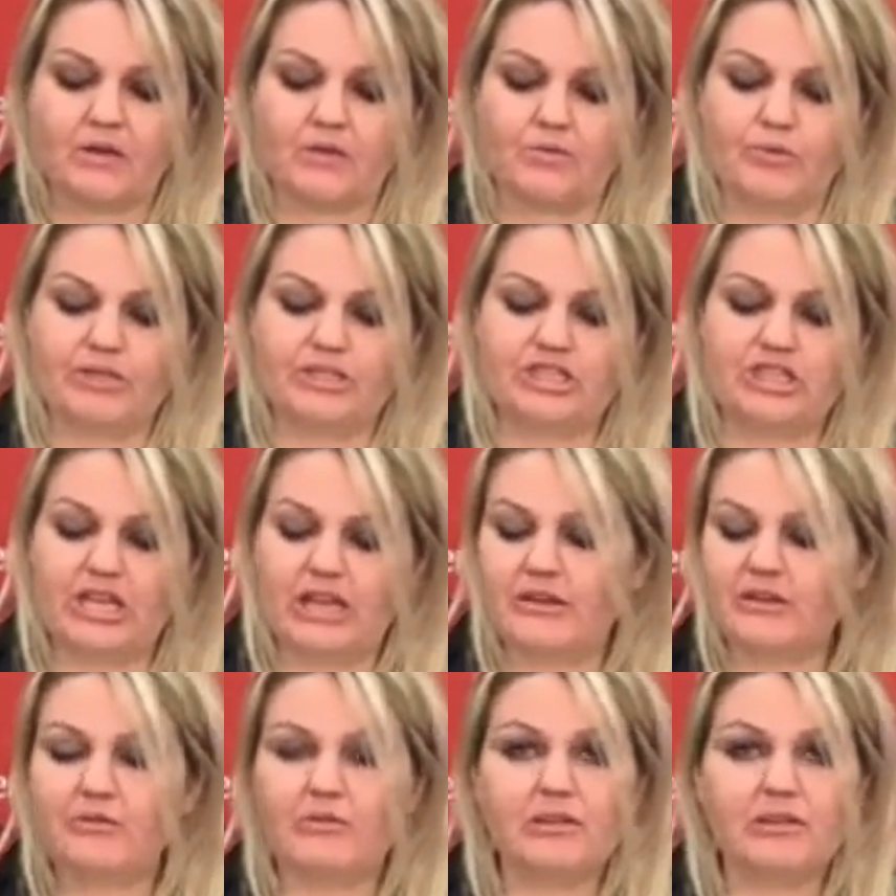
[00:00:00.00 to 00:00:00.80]
We
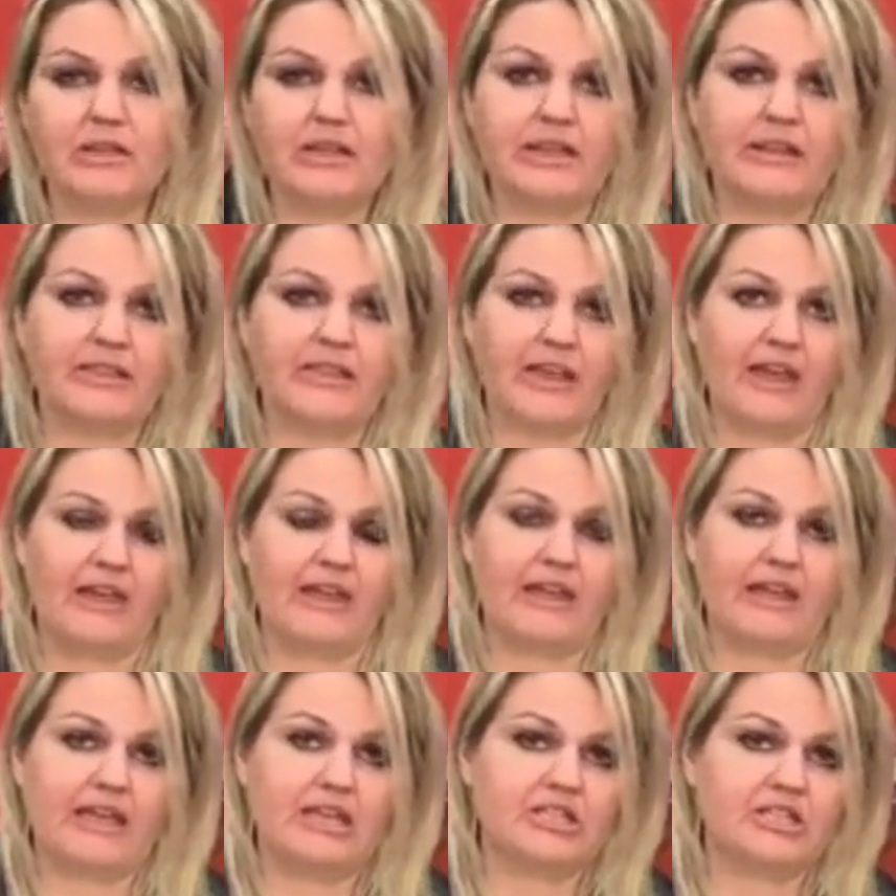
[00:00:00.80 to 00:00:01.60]
genuinely
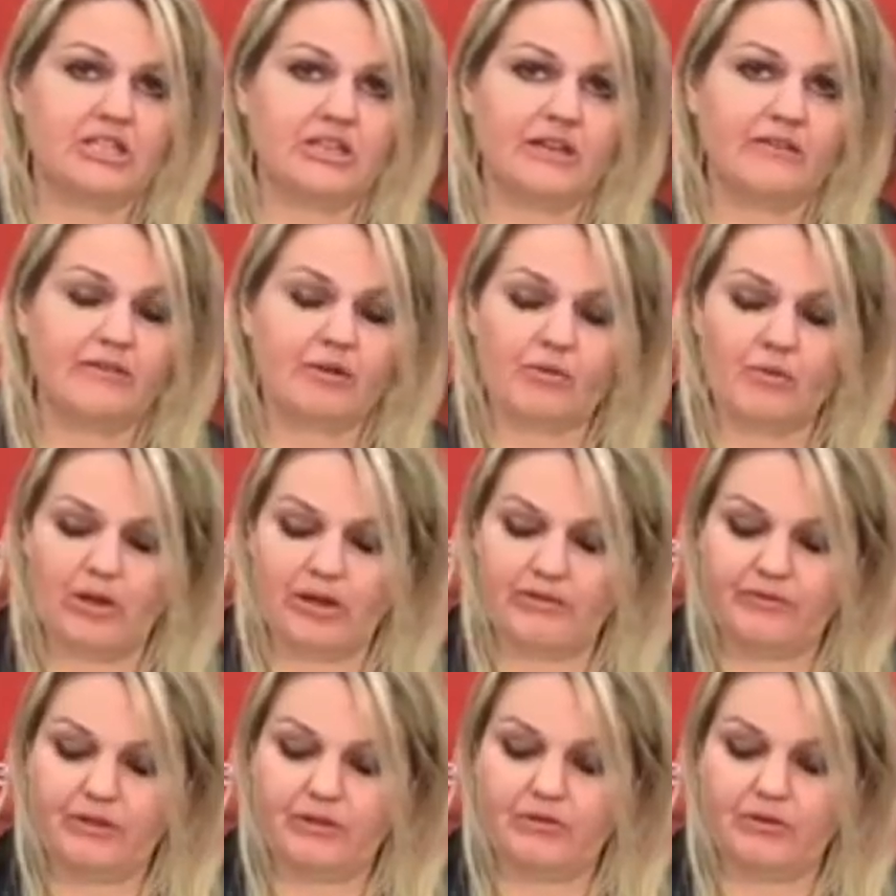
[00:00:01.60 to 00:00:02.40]
thank each and every one
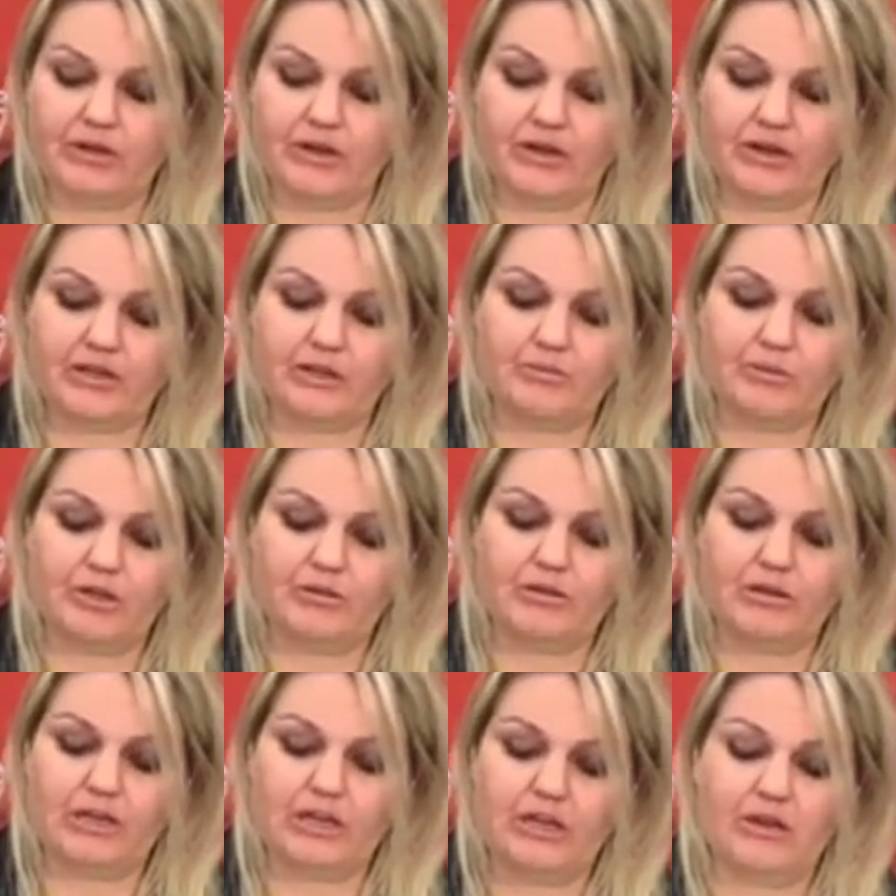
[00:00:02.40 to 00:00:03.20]
of you in our
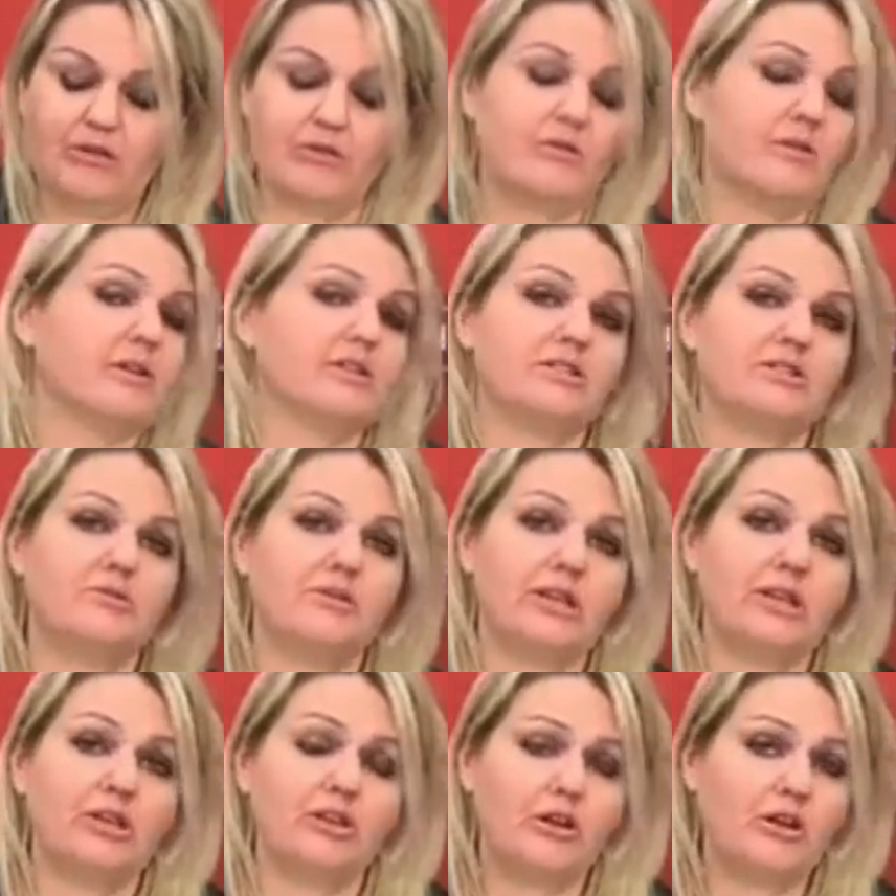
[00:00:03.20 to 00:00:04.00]
community who are
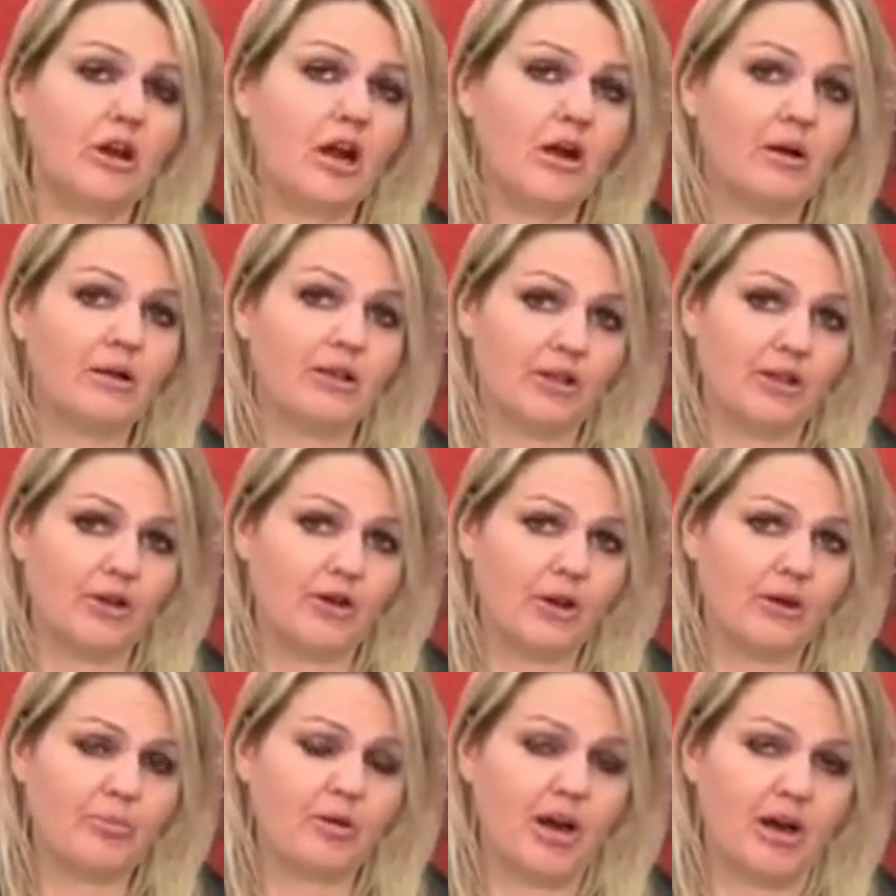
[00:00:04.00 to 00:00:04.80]
doing your,
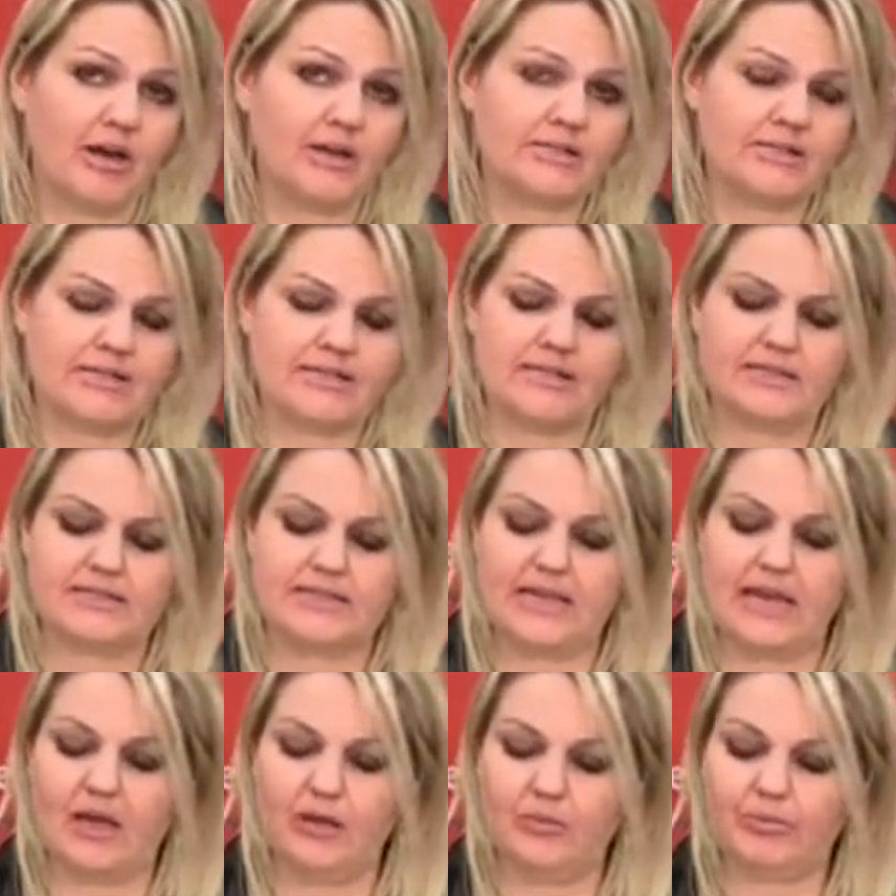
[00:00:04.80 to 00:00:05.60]
your part to
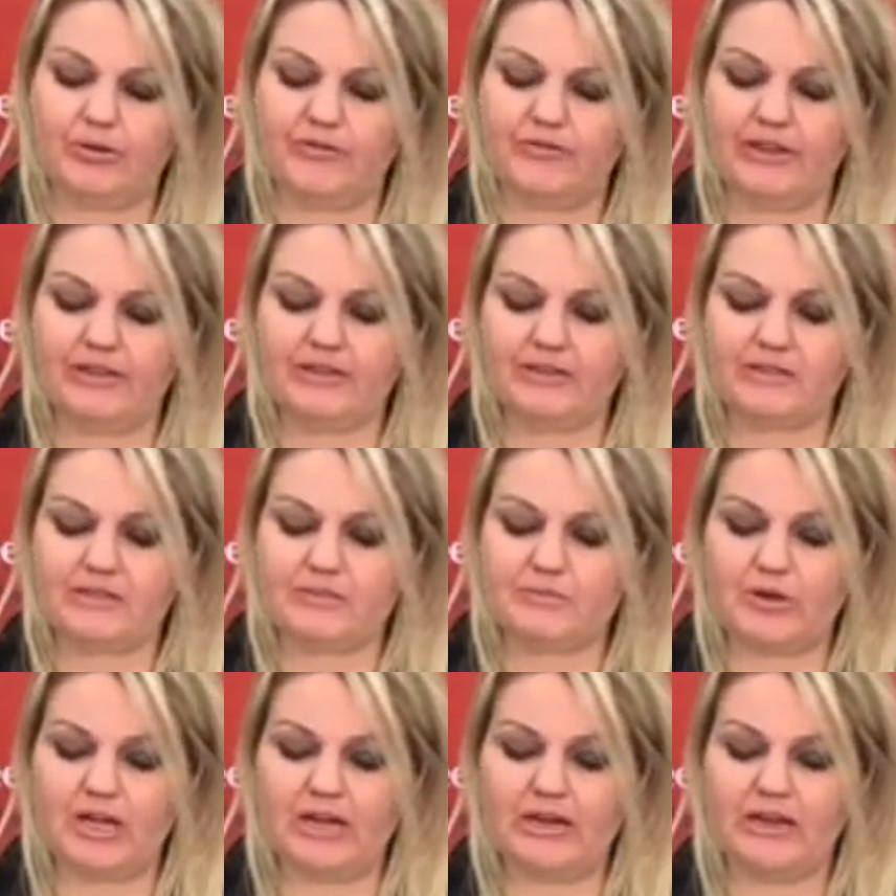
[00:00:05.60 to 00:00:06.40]
help prevent the
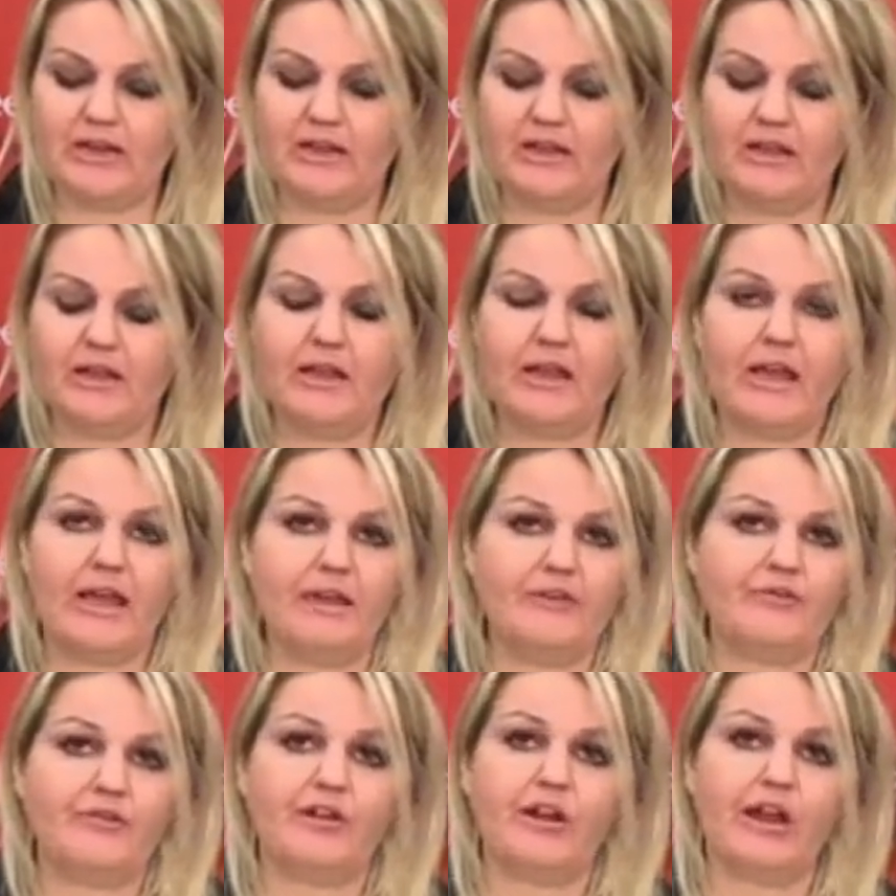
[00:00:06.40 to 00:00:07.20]
spread and for